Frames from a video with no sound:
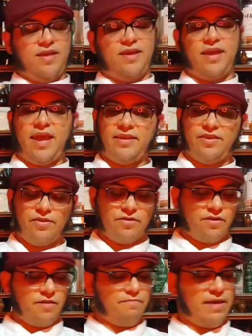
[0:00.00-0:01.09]
Again,
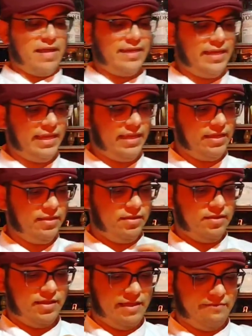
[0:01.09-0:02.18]
you're combining
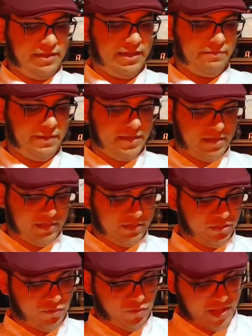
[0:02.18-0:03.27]
heavily
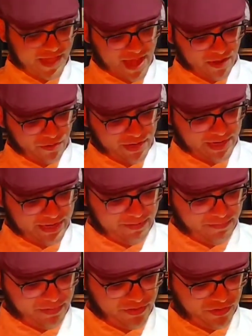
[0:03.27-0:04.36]
because you want that
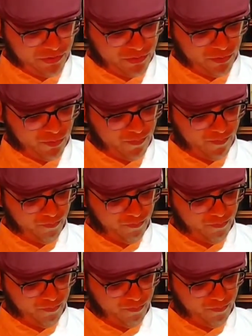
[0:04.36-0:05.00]
cream to